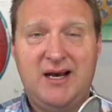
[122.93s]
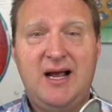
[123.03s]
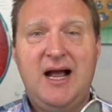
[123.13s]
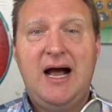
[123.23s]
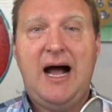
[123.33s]

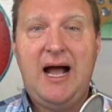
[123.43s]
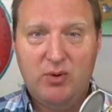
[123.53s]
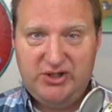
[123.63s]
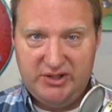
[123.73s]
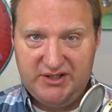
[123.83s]
yet,
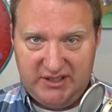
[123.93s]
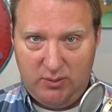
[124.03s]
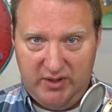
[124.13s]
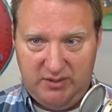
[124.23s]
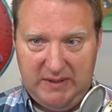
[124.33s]
I want you to
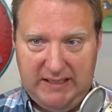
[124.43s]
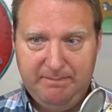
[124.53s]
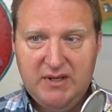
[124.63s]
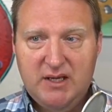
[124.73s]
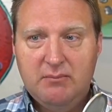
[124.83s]
stick with
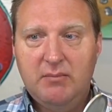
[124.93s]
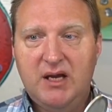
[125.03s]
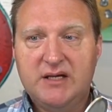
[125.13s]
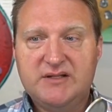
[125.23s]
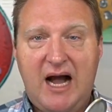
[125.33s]
me
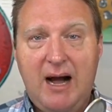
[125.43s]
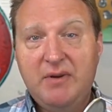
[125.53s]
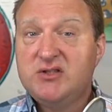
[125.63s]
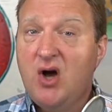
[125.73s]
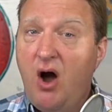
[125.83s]
because
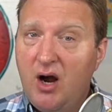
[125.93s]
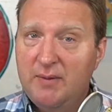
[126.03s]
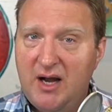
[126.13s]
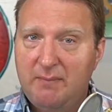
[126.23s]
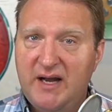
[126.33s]
I'm going to
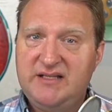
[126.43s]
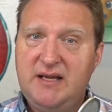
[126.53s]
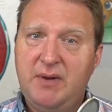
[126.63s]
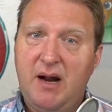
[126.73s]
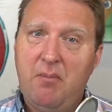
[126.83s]
talk about my
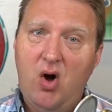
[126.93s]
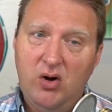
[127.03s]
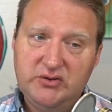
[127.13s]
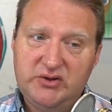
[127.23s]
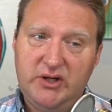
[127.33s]
team, but I'm
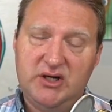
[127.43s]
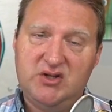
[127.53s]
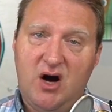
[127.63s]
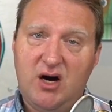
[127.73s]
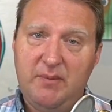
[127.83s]
also going
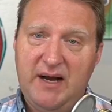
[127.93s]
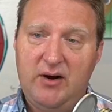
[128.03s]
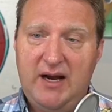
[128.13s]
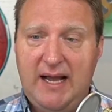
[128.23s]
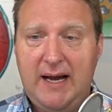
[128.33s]
to talk
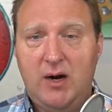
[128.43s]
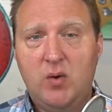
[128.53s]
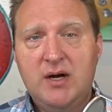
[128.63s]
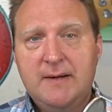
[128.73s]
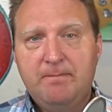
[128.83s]
about
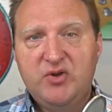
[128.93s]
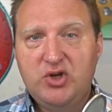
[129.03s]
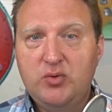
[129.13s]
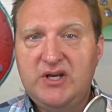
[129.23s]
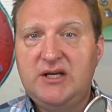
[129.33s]
how
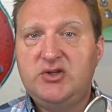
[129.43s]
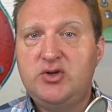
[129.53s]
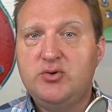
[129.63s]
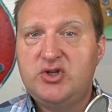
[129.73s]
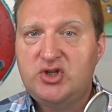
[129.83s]
you
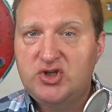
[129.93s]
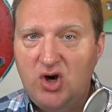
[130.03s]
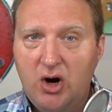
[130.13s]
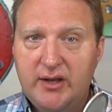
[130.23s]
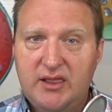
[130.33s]
need to
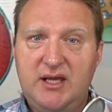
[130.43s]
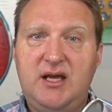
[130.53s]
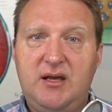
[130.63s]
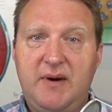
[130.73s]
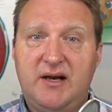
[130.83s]
start
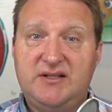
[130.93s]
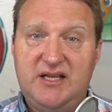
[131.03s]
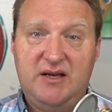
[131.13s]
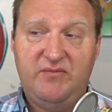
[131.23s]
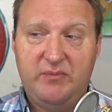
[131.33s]
thinking about a
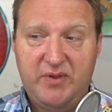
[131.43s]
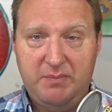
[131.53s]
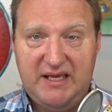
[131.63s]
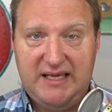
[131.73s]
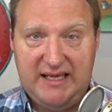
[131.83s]
team from
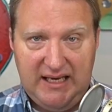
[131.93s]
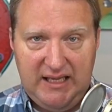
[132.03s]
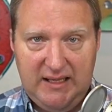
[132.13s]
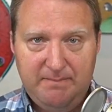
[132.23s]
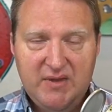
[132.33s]
the
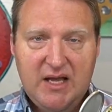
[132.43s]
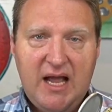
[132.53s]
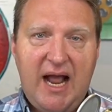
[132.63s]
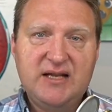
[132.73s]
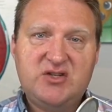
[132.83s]
beginning
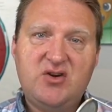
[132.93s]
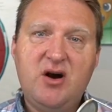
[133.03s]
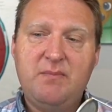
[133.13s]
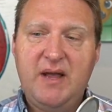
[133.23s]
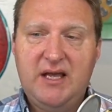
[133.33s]
and
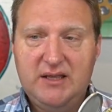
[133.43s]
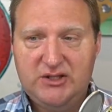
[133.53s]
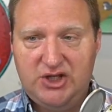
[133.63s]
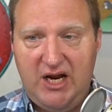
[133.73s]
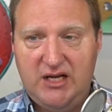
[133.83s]
start making
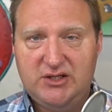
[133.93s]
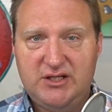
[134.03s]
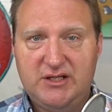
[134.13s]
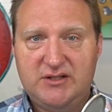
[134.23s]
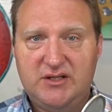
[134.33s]
the
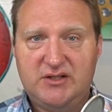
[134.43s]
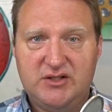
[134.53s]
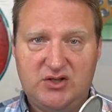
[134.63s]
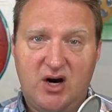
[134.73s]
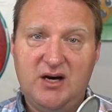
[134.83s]
changes
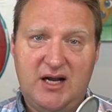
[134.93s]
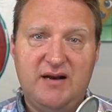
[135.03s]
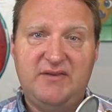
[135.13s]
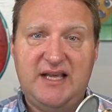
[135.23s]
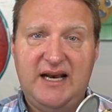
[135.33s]
to start
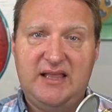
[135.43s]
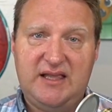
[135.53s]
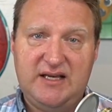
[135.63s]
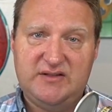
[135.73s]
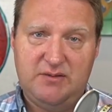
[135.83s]
kind of
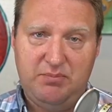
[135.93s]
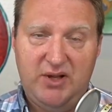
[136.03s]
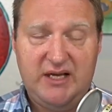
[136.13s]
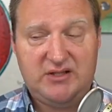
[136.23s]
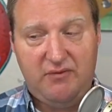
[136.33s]
getting things in
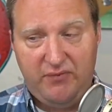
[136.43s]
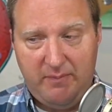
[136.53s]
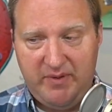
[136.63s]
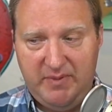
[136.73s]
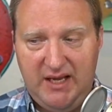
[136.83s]
place
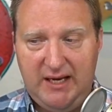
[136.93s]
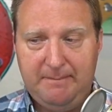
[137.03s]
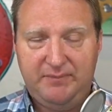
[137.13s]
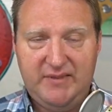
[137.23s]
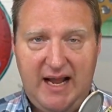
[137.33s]
from the
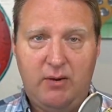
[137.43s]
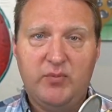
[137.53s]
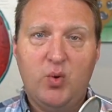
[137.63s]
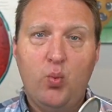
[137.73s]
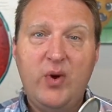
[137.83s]
beginning.
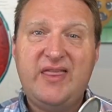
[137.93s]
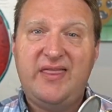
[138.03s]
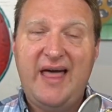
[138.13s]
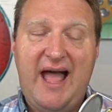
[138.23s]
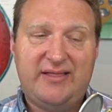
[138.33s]
Now,
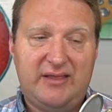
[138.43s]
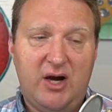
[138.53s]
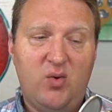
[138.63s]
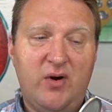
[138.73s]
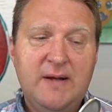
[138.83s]
with that
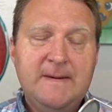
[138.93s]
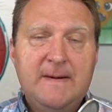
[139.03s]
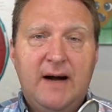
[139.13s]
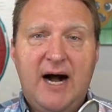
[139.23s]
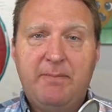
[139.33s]
though,
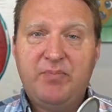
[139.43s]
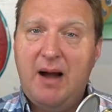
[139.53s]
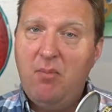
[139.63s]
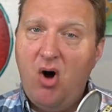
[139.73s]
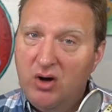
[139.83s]
um,
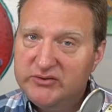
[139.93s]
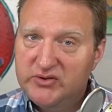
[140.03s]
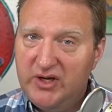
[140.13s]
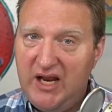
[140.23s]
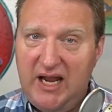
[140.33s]
I'm
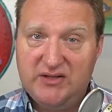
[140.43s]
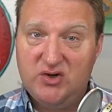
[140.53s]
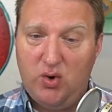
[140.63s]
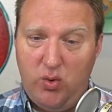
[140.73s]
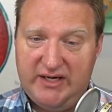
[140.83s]
also going to
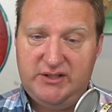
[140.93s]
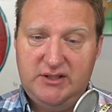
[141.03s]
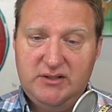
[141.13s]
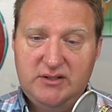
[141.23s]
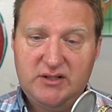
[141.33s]
answer
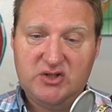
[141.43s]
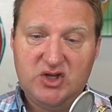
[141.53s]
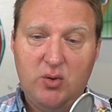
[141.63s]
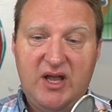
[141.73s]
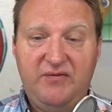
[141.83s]
questions.
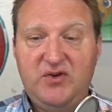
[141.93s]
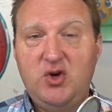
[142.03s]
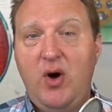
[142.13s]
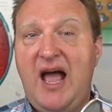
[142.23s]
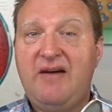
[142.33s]
So if
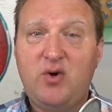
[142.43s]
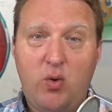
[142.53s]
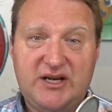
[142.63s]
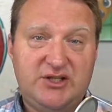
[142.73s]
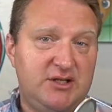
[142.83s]
you
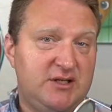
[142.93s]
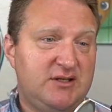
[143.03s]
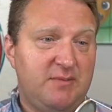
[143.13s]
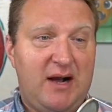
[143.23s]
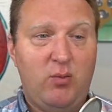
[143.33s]
have
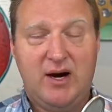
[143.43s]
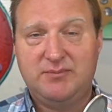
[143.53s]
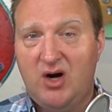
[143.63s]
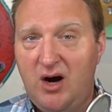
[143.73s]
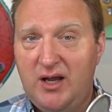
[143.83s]
questions about
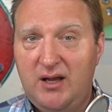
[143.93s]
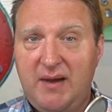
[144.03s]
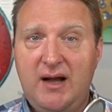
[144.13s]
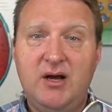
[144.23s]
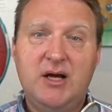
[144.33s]
what I'm
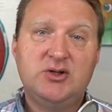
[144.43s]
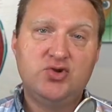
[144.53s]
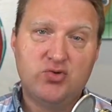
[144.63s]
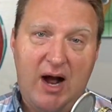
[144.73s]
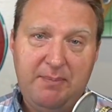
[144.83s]
talking about,
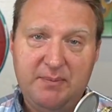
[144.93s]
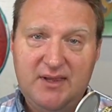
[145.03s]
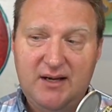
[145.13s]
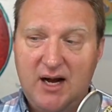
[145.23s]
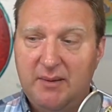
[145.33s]
drop
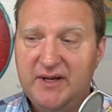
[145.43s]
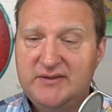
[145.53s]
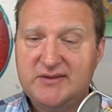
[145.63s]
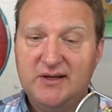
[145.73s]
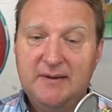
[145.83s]
them in the
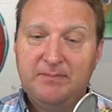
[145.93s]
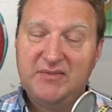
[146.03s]
comments.